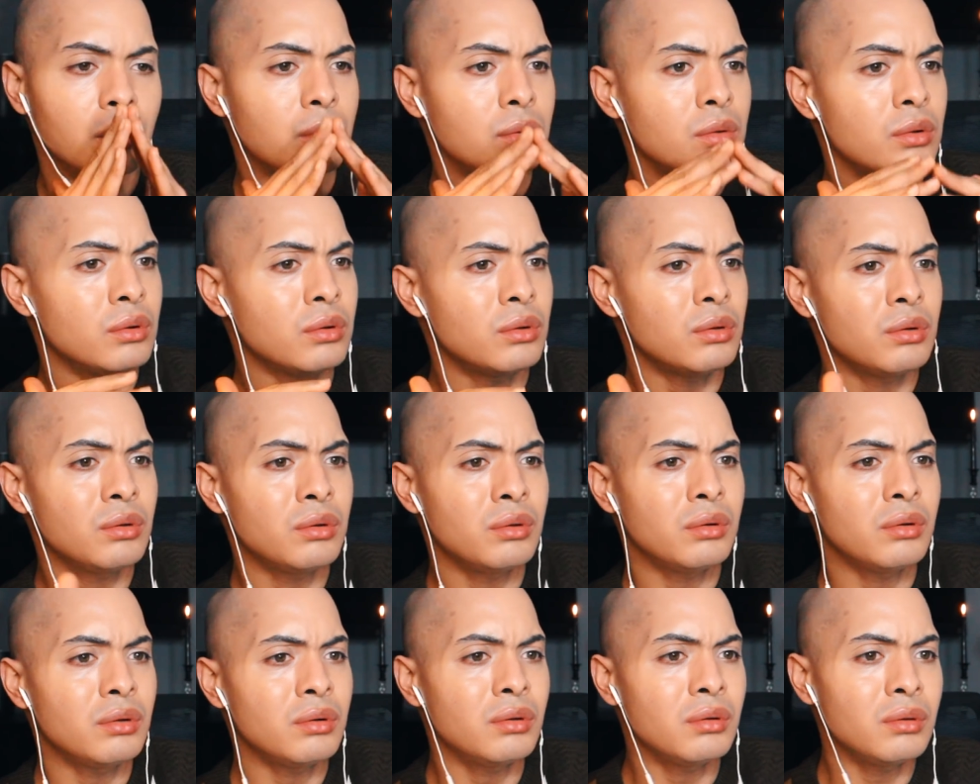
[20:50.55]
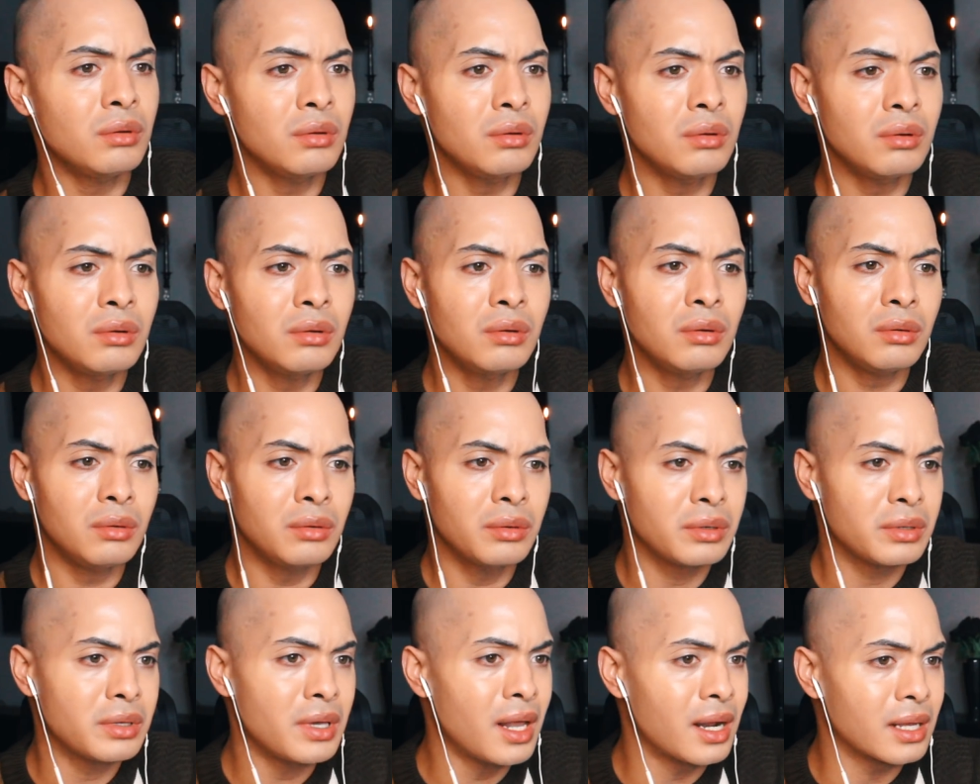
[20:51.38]

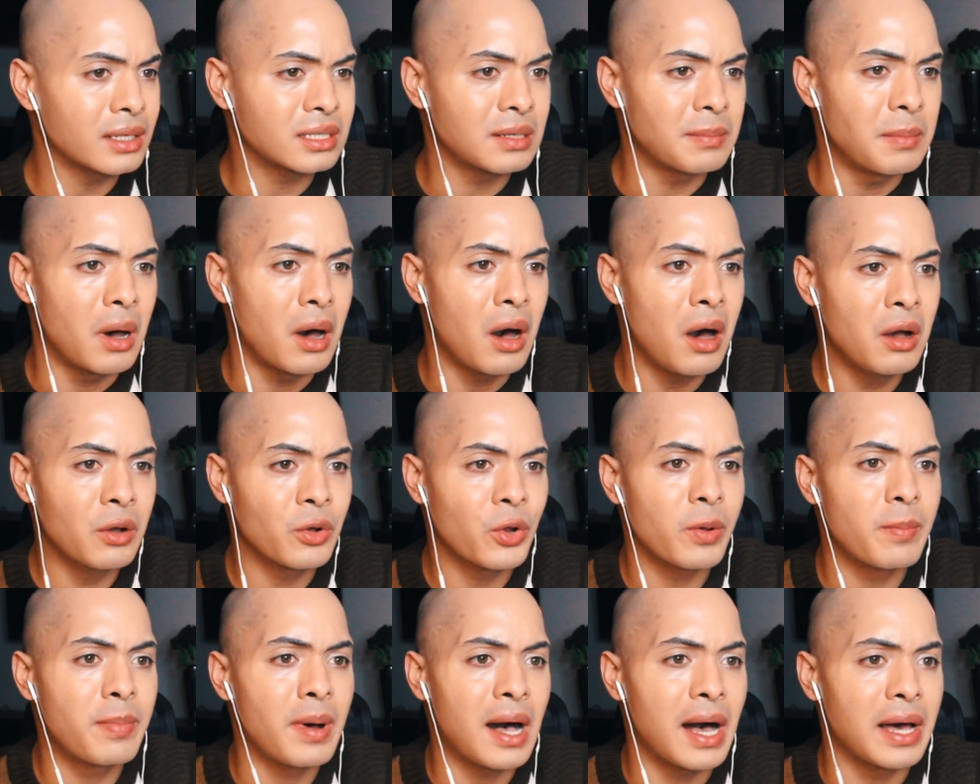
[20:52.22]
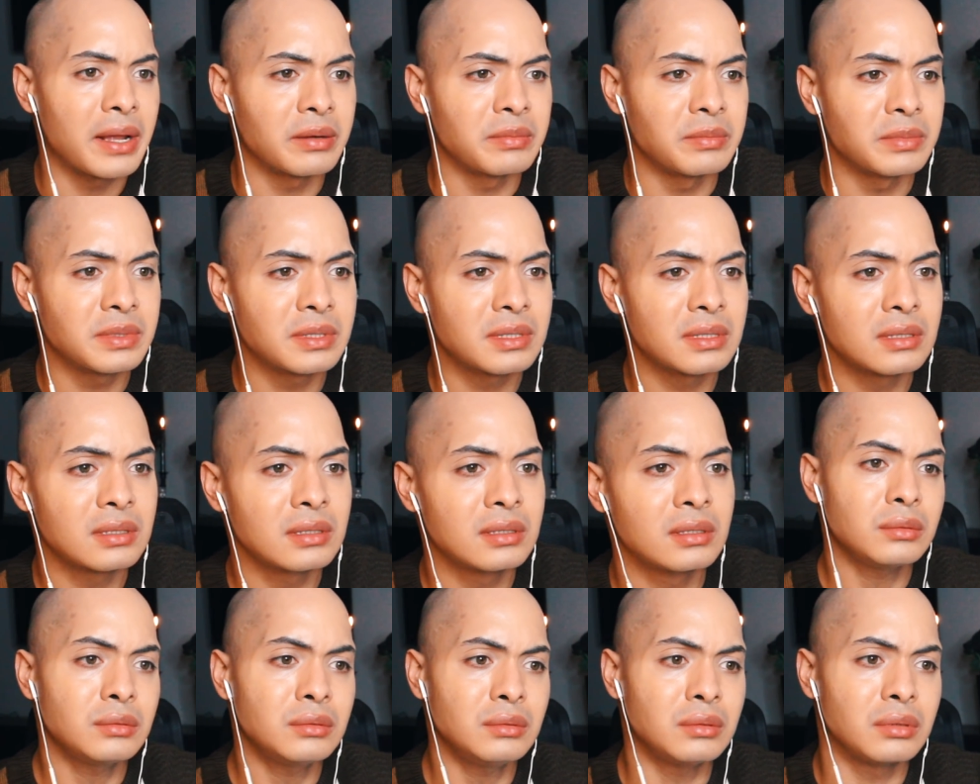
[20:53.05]
Ooh, y'all are some hungry bottoms.
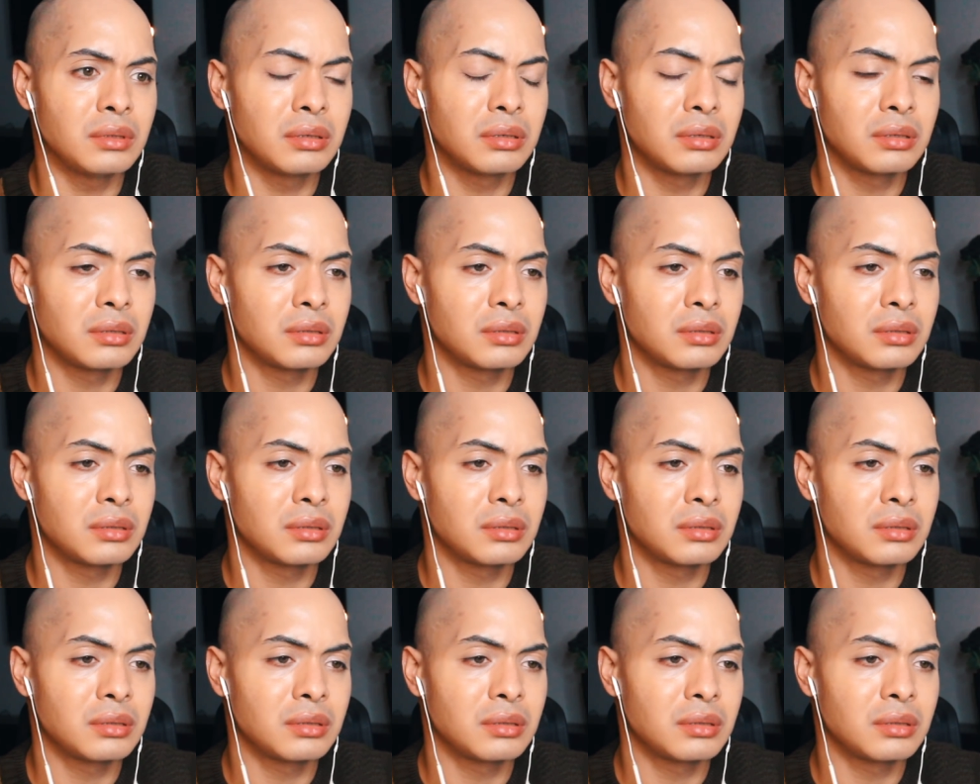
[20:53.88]
Ooh.